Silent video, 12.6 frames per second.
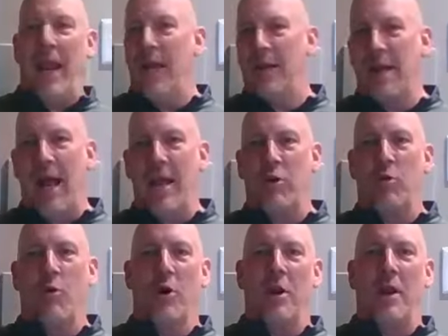hand-eye
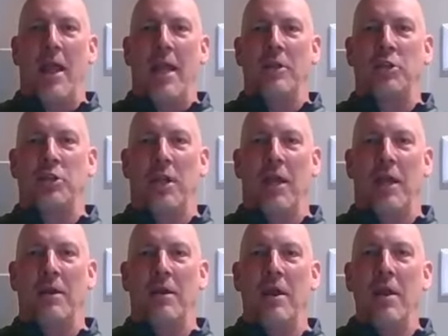
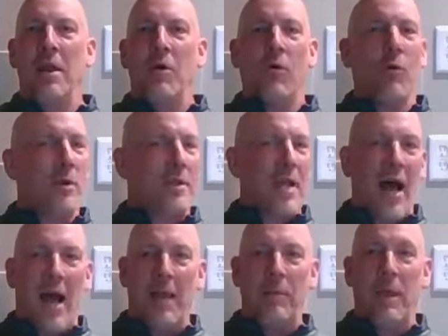coordination or
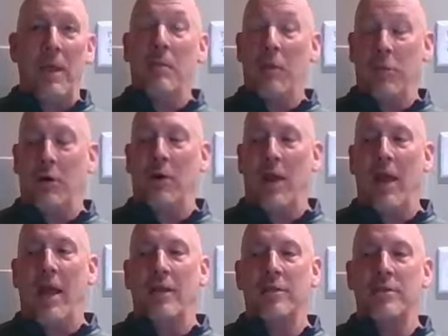timing, but there
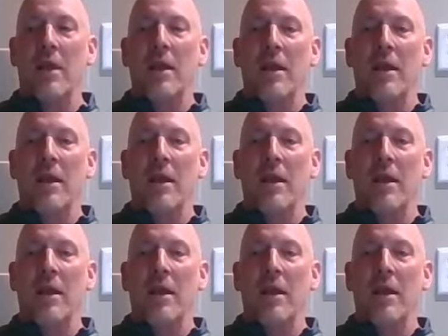is.